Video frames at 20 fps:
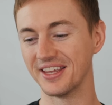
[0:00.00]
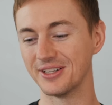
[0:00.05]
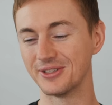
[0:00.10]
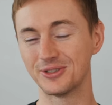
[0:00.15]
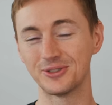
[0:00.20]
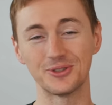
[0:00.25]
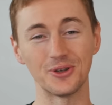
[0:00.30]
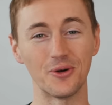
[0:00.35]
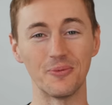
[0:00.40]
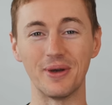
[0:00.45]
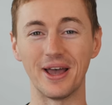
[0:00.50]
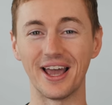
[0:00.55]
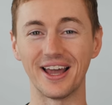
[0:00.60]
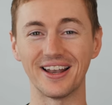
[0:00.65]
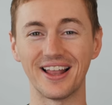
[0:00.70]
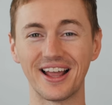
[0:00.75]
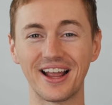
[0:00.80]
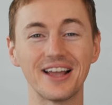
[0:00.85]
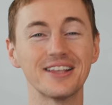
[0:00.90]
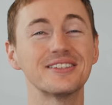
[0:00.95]
It's so
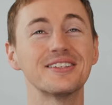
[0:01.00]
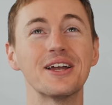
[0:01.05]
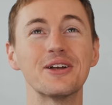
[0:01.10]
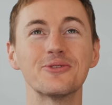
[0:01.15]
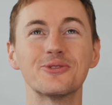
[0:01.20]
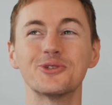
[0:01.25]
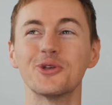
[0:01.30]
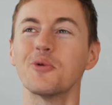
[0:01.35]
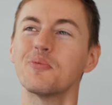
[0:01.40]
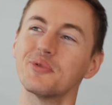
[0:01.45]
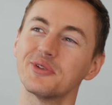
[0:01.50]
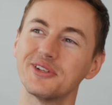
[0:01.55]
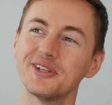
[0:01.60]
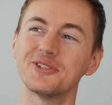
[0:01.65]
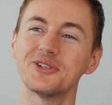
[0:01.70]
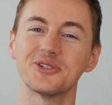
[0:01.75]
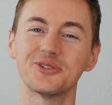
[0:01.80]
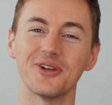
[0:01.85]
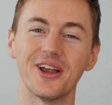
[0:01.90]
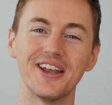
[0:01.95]
bad. Like, I sound so
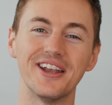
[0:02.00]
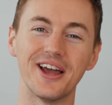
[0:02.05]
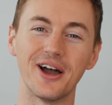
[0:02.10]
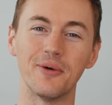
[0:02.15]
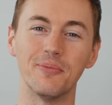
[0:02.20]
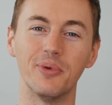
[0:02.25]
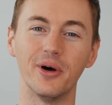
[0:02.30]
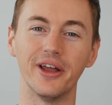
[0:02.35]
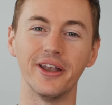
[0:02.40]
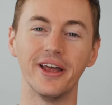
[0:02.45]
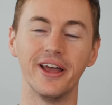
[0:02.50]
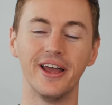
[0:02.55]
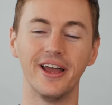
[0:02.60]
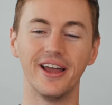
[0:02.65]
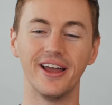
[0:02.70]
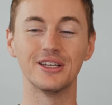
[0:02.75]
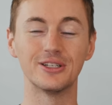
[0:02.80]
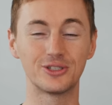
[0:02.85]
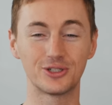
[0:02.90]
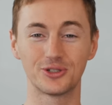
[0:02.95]
pretentious right now, but
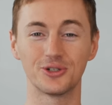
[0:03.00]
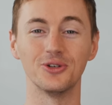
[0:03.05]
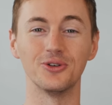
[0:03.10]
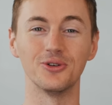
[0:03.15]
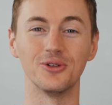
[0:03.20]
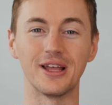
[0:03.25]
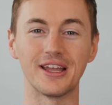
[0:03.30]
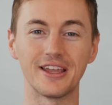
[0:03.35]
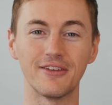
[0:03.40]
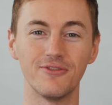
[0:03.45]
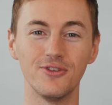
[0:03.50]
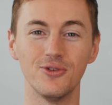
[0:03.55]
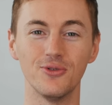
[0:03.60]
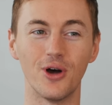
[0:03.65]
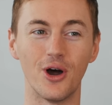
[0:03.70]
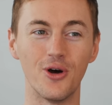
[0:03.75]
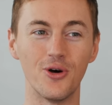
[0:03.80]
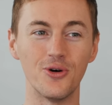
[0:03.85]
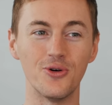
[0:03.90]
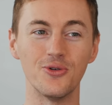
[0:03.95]
it's true. Like, if
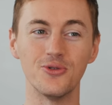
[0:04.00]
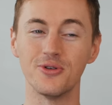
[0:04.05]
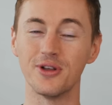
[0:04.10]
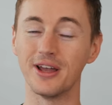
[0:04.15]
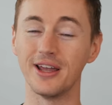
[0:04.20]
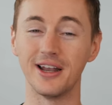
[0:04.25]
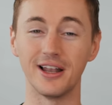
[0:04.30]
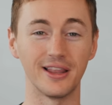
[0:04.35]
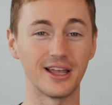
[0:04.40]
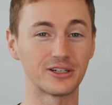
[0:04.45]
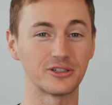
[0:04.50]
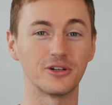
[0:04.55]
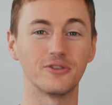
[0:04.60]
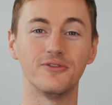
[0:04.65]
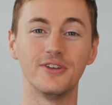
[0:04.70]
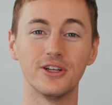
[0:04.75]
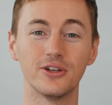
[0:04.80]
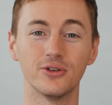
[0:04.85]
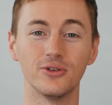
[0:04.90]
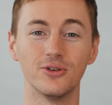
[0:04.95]
you own an
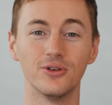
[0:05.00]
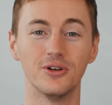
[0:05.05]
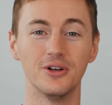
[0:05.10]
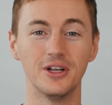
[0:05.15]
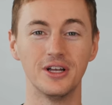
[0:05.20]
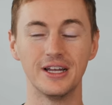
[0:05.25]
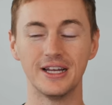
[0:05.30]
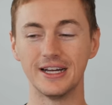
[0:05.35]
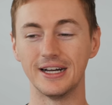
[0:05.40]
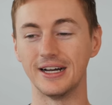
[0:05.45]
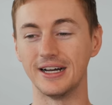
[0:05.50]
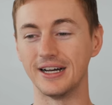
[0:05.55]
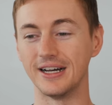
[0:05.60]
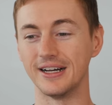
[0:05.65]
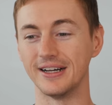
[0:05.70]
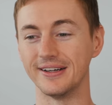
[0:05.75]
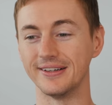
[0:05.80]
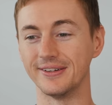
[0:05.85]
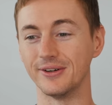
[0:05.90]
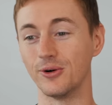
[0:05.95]
electric vehicle,
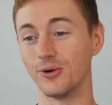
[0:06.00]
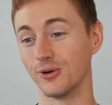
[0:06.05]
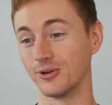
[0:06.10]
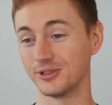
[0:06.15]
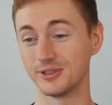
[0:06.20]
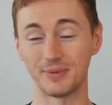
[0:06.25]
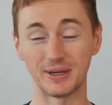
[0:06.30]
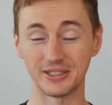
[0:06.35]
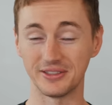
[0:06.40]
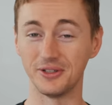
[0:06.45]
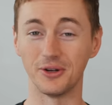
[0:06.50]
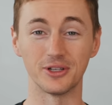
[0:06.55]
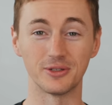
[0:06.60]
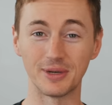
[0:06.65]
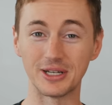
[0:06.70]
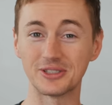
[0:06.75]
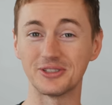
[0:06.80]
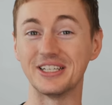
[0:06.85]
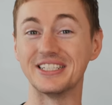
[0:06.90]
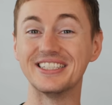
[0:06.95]
uh, or especially, you know,
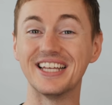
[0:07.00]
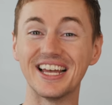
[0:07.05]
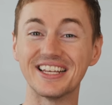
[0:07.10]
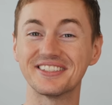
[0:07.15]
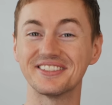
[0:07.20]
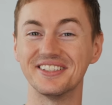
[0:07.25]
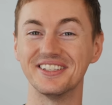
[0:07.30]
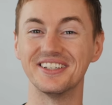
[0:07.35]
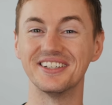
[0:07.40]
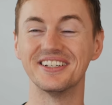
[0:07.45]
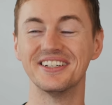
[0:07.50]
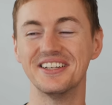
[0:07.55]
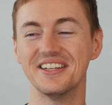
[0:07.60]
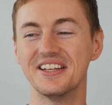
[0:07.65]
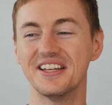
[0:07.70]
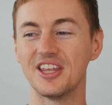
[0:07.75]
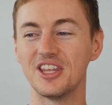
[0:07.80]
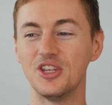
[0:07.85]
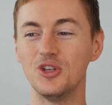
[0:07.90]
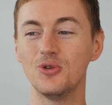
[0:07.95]
especially a Tesla,
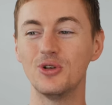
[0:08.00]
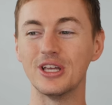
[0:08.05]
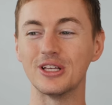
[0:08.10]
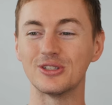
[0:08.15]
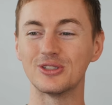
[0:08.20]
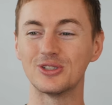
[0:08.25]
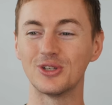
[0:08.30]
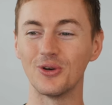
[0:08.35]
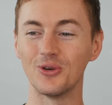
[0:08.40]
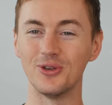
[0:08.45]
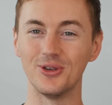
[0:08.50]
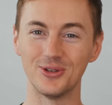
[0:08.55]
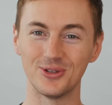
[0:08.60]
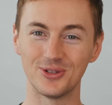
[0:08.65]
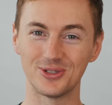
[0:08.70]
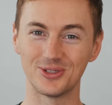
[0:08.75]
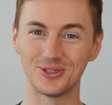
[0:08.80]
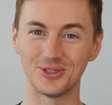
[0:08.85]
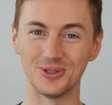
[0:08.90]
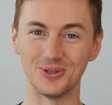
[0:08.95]
you get so
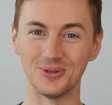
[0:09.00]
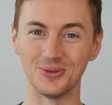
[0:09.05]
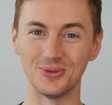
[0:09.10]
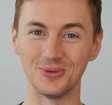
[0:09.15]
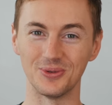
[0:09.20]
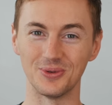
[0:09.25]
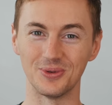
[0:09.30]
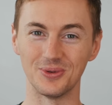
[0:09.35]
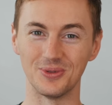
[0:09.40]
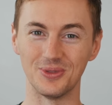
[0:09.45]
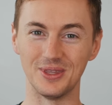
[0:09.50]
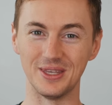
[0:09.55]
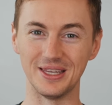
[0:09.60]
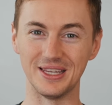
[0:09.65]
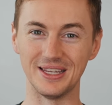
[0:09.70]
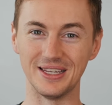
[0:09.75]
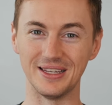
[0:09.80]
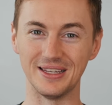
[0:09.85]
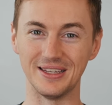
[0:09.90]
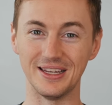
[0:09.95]
used to
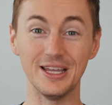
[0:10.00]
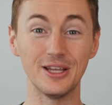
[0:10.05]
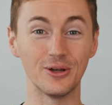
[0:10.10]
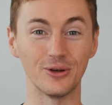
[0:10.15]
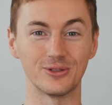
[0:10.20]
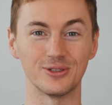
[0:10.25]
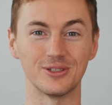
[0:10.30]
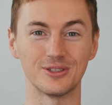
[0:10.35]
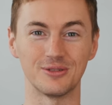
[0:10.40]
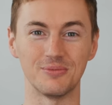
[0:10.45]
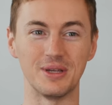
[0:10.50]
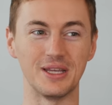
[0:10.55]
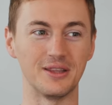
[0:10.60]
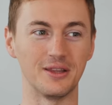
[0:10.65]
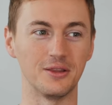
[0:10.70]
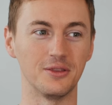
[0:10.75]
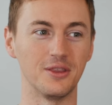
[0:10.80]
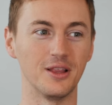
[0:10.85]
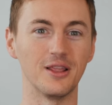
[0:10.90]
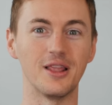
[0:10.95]
the ecosystem
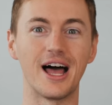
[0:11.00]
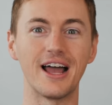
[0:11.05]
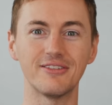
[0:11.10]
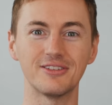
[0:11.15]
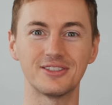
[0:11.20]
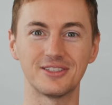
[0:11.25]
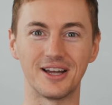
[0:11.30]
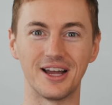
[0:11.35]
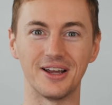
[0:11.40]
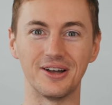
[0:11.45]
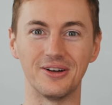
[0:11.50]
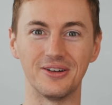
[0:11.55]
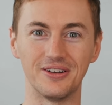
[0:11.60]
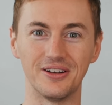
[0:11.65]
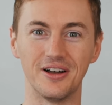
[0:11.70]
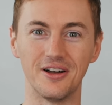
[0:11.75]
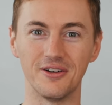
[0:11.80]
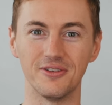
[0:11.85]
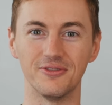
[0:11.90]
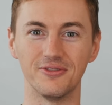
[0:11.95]
and the, the
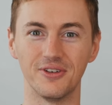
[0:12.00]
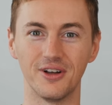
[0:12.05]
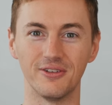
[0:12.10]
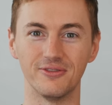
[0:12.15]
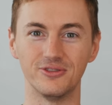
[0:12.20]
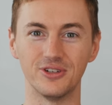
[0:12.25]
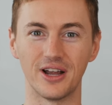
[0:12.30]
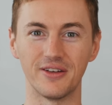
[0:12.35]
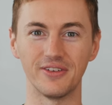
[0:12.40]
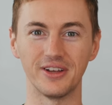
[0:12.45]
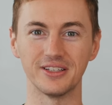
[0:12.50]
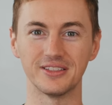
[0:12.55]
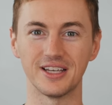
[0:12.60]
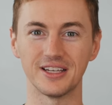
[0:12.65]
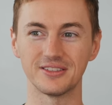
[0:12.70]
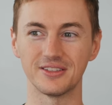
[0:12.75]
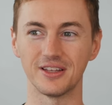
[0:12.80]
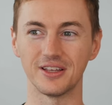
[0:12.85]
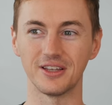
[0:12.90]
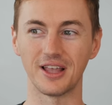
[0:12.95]
lifestyle of, of driving a
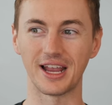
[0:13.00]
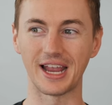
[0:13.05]
Tesla.